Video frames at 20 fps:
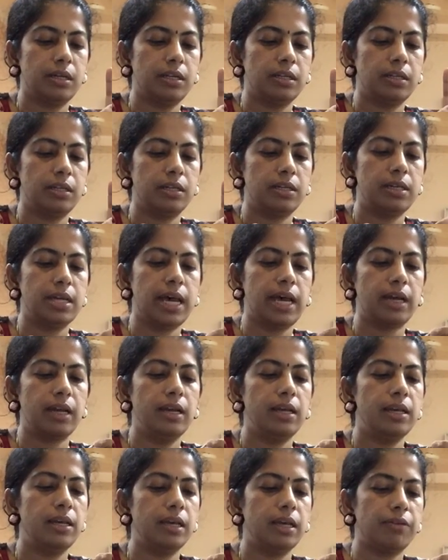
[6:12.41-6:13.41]
the
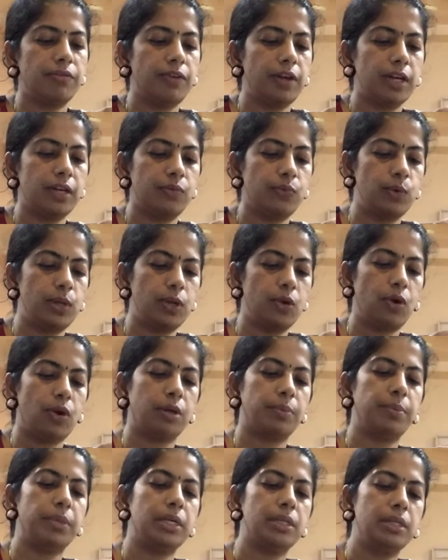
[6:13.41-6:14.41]
dangling effect will
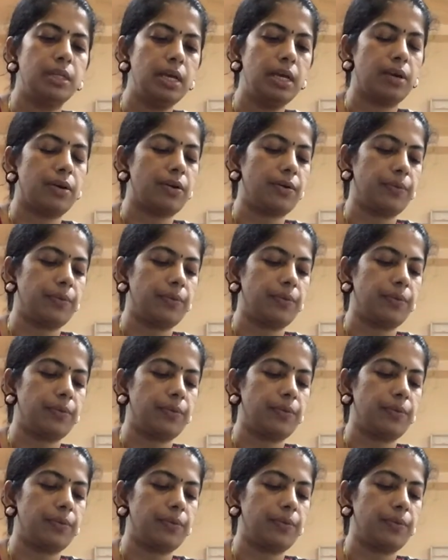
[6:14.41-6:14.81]
not be there.